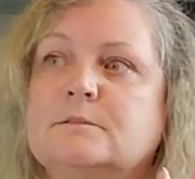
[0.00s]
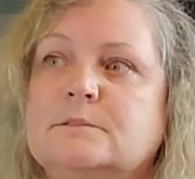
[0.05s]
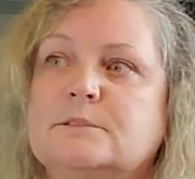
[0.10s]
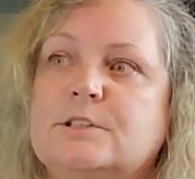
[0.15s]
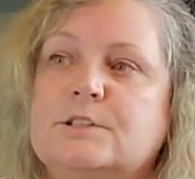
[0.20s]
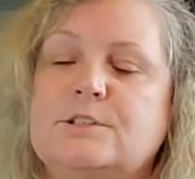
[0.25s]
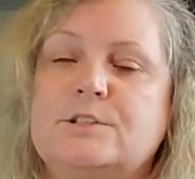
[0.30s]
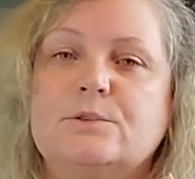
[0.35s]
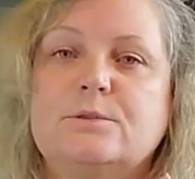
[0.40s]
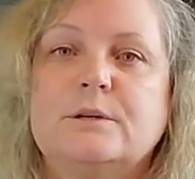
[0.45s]

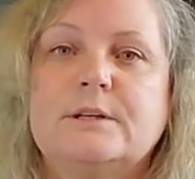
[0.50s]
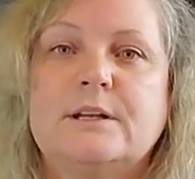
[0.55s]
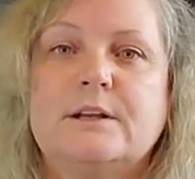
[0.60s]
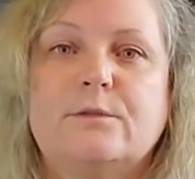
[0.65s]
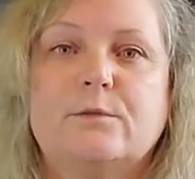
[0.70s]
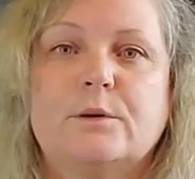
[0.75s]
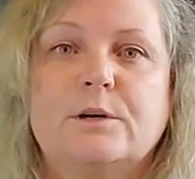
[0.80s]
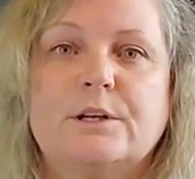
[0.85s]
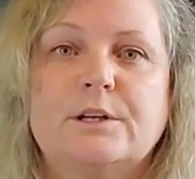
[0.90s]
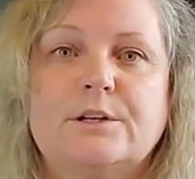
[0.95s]
to do it.
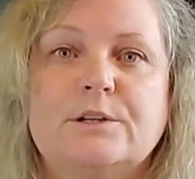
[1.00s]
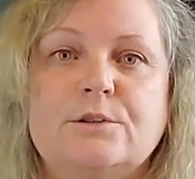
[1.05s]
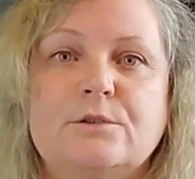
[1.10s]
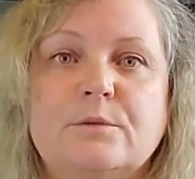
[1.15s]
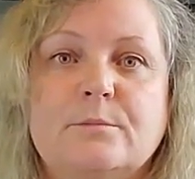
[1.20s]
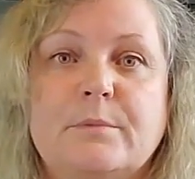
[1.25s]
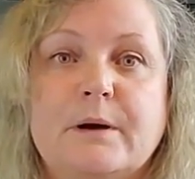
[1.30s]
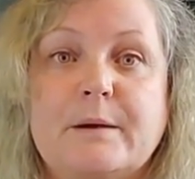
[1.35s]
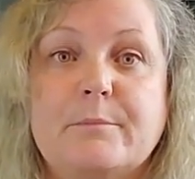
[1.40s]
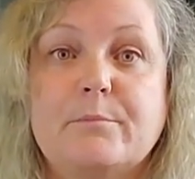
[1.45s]
If we're going to do
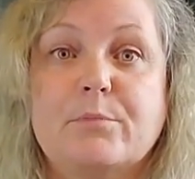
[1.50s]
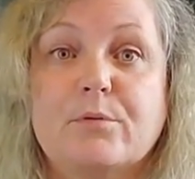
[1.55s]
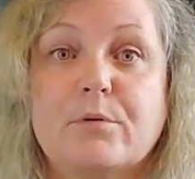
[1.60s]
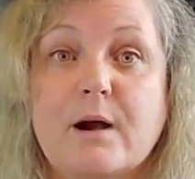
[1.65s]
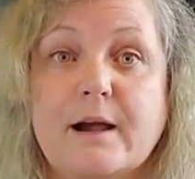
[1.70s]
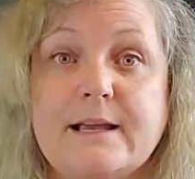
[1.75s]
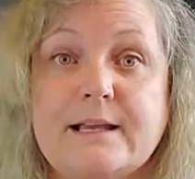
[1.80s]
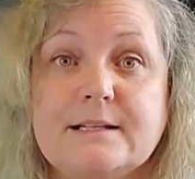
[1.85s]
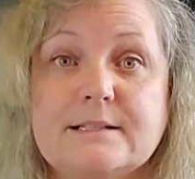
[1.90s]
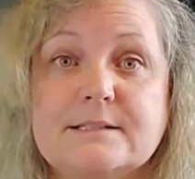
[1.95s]
it by
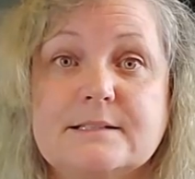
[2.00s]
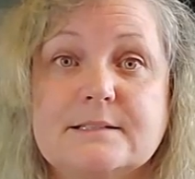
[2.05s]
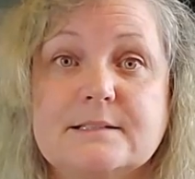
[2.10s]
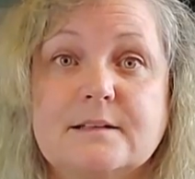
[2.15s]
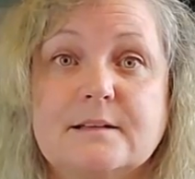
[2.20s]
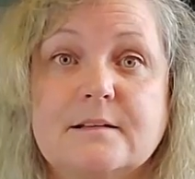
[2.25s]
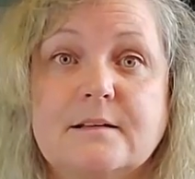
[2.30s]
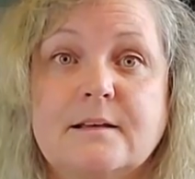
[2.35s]
price,